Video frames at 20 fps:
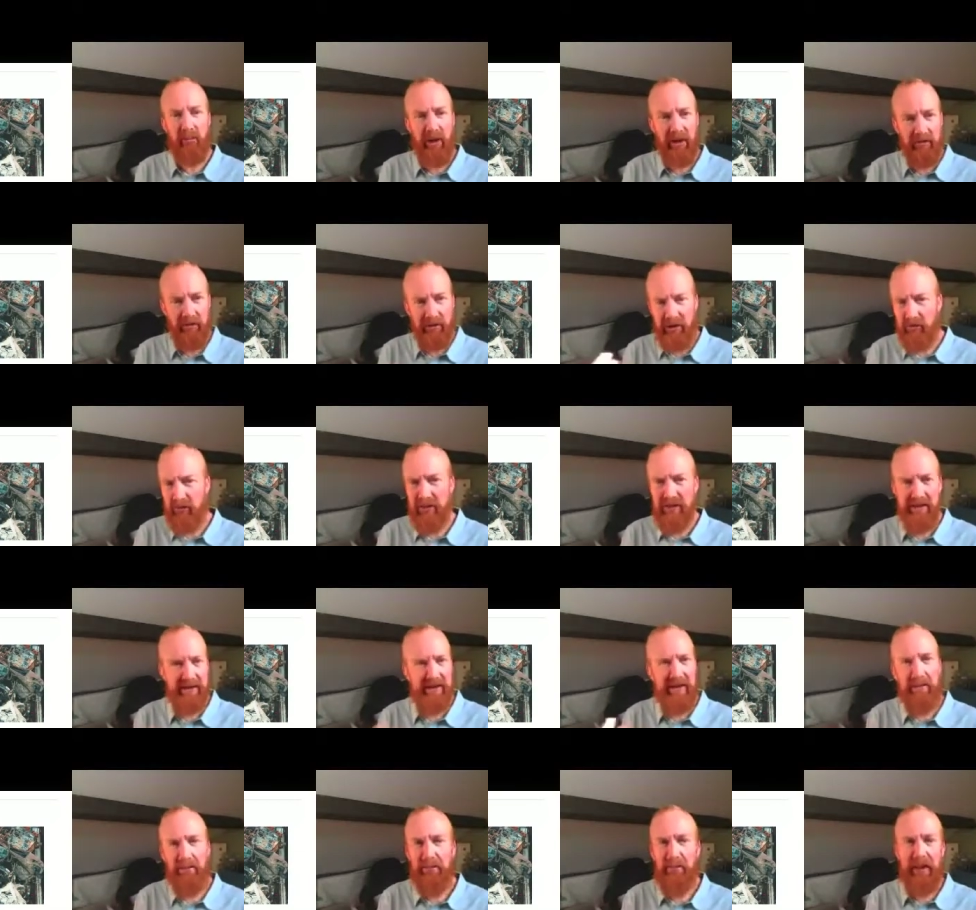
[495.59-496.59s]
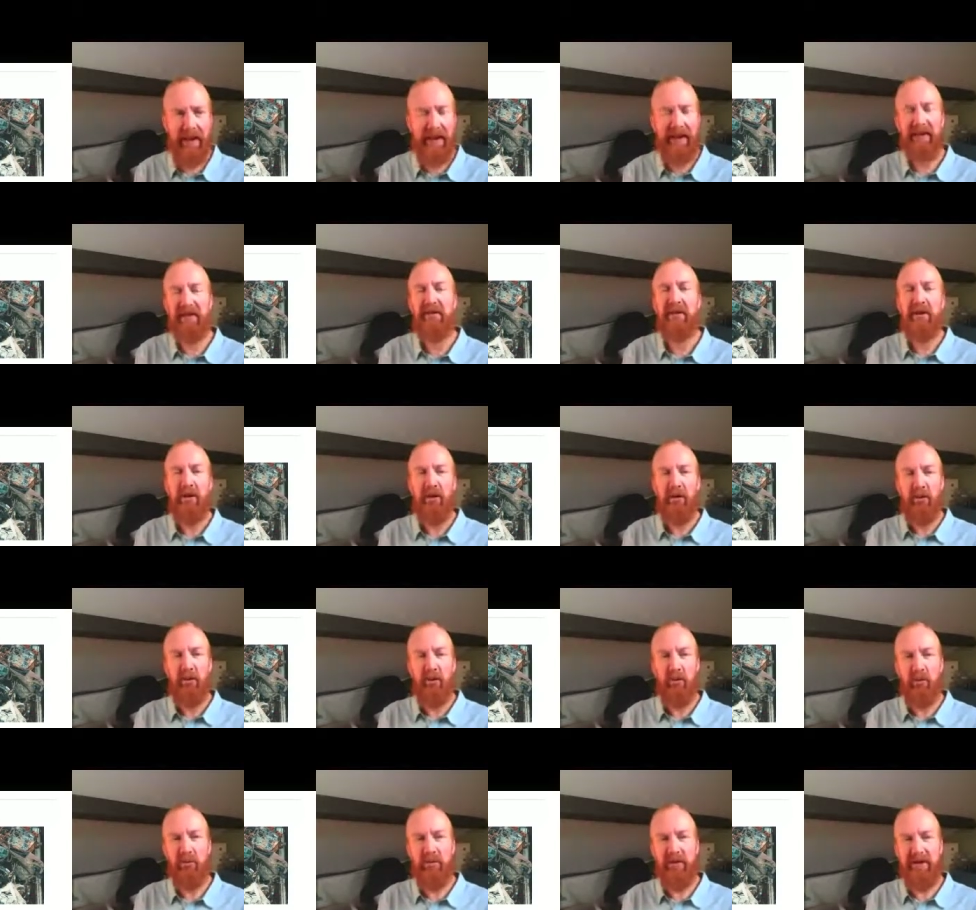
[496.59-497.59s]
Where are you assembling
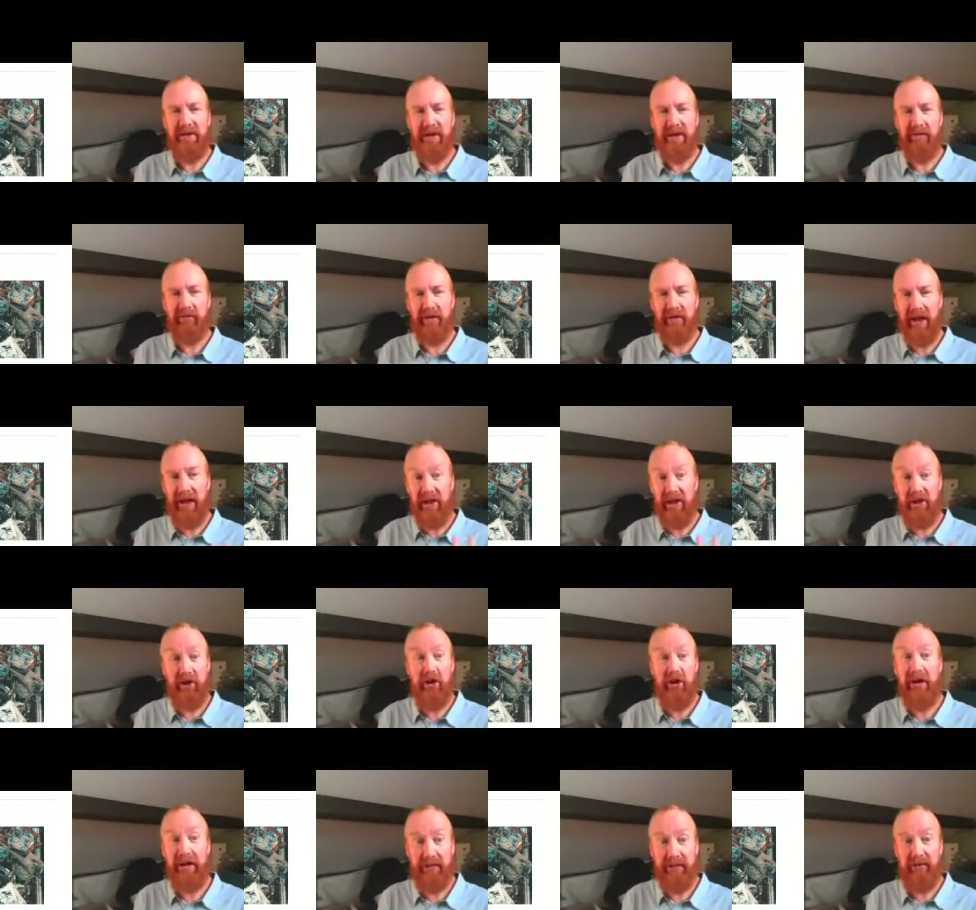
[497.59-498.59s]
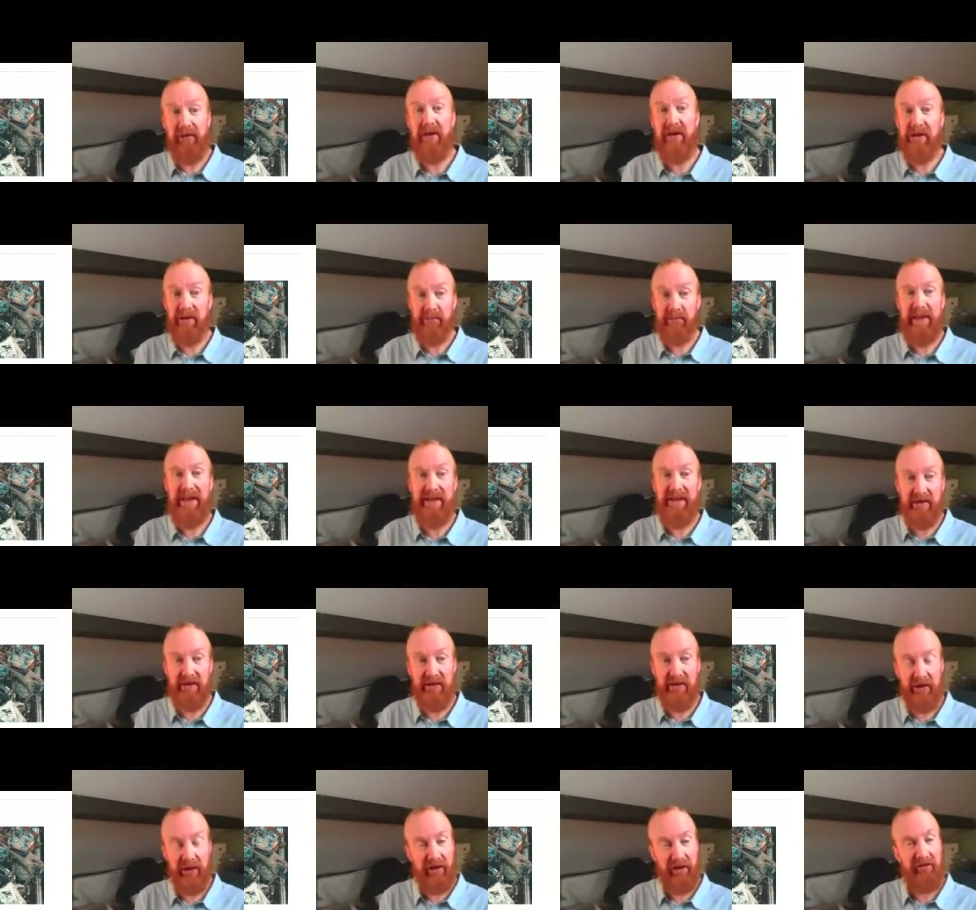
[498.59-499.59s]
all the different and diverse
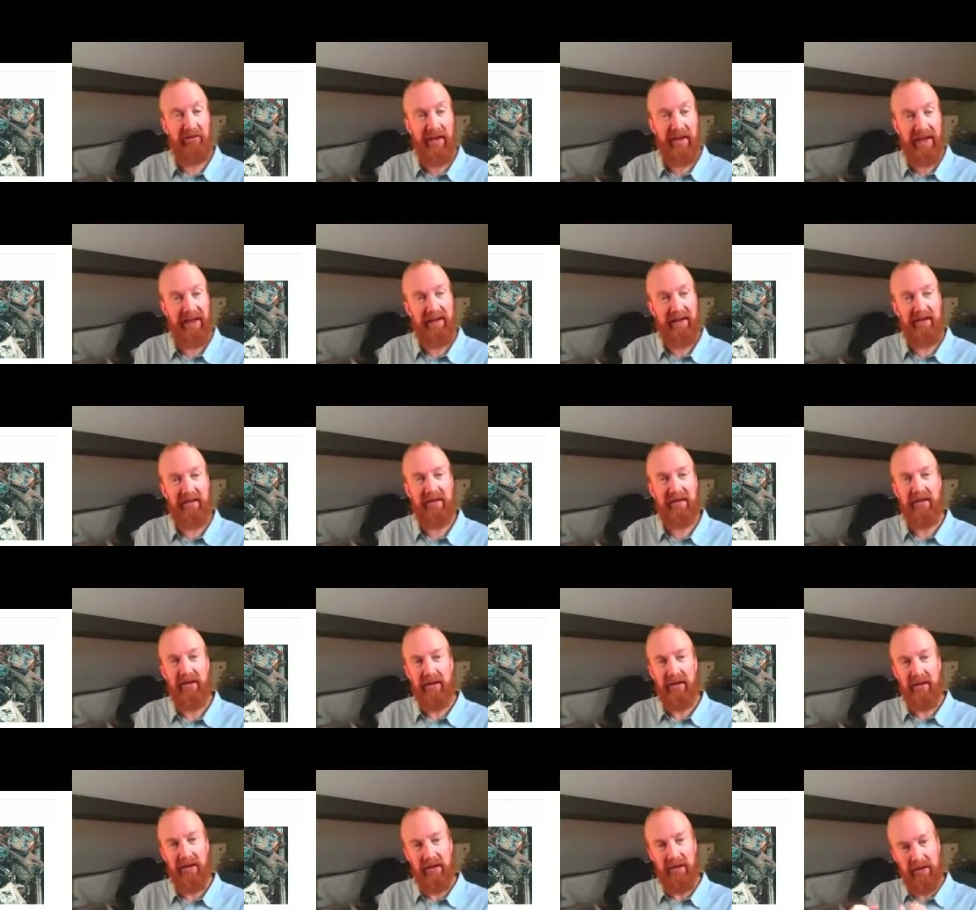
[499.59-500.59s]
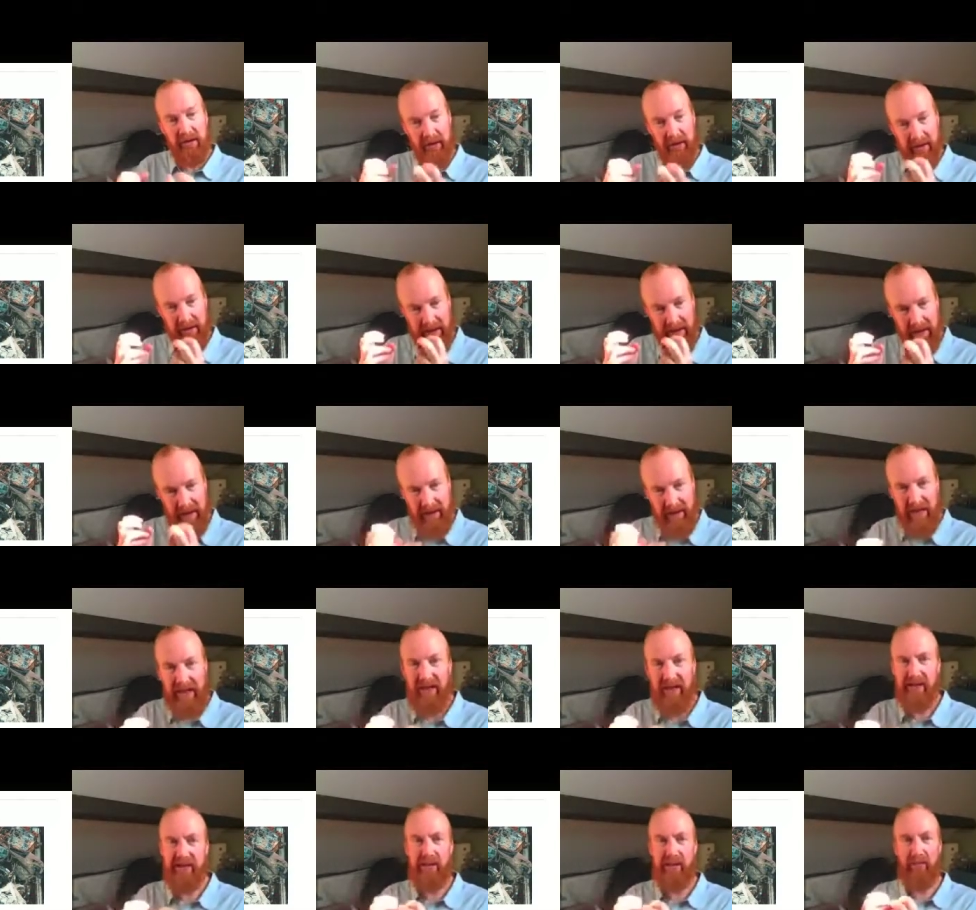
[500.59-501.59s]
pieces that you need to
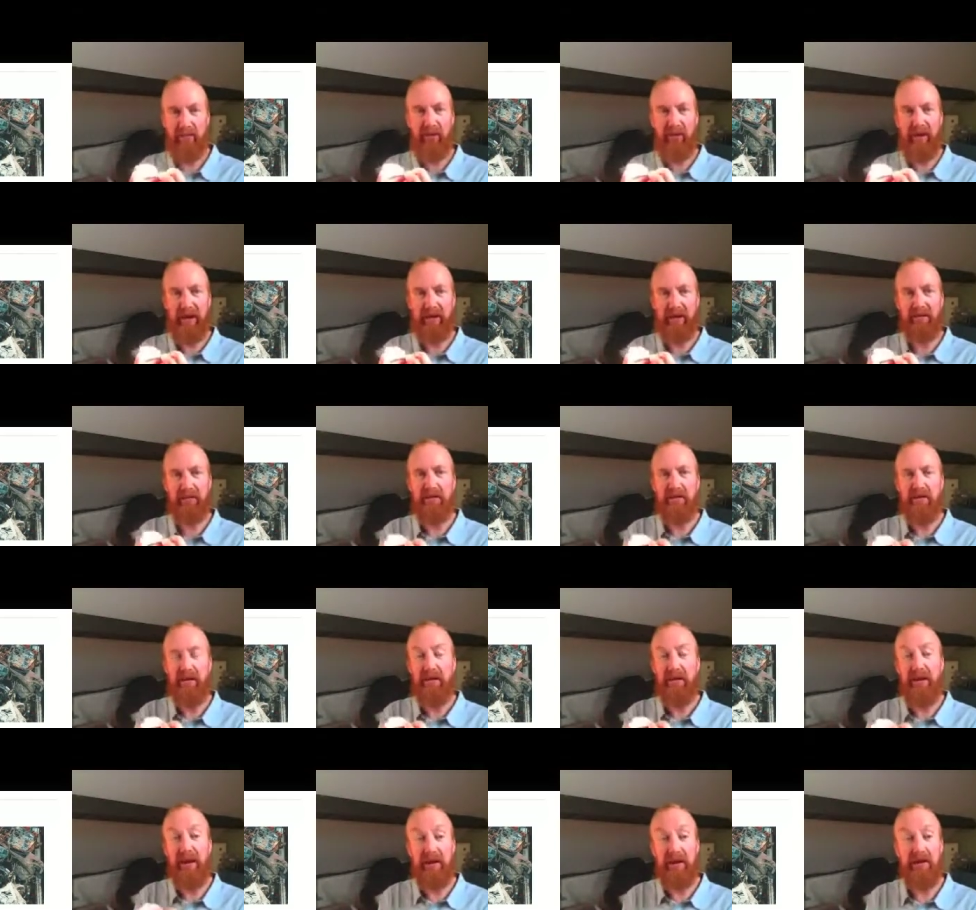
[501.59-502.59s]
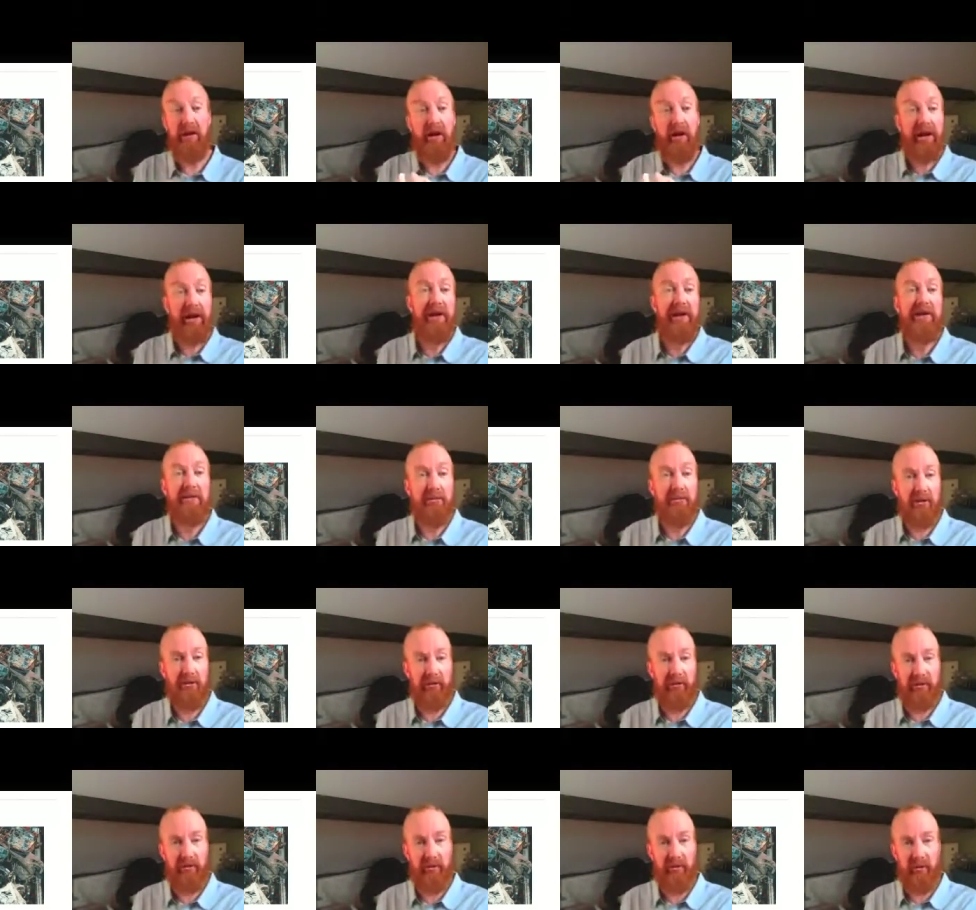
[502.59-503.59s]
connect something that is likely to
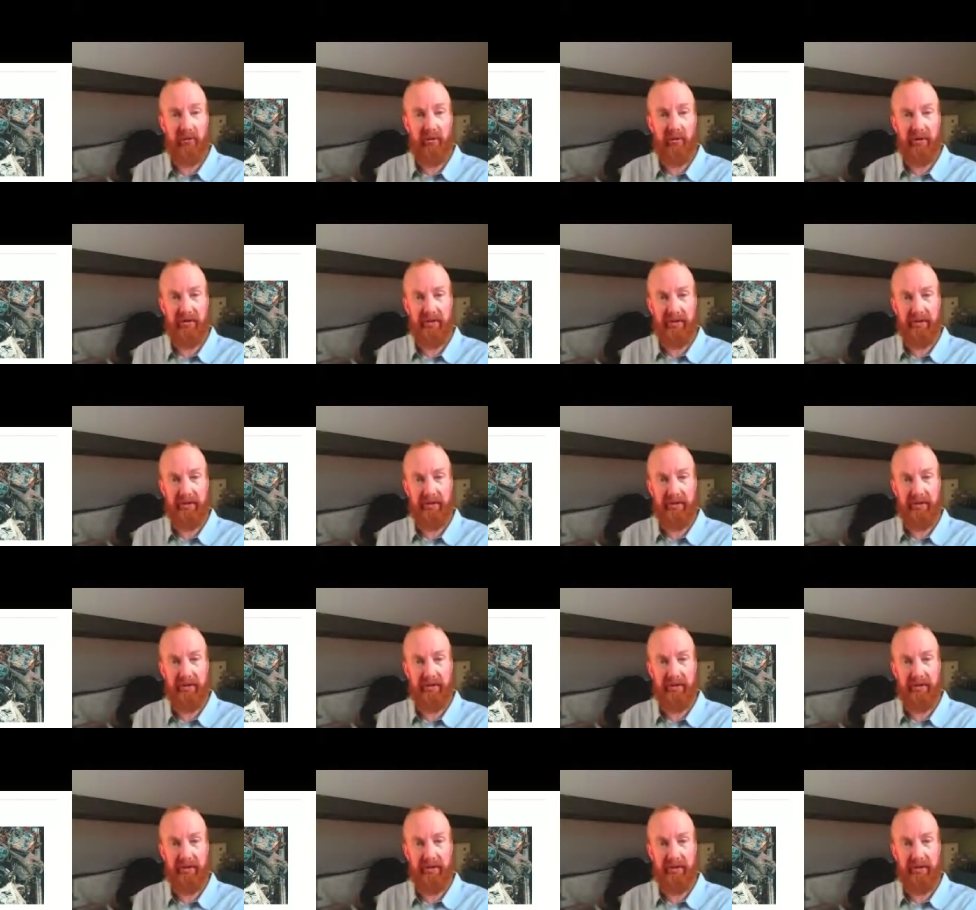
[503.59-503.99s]
move you forward?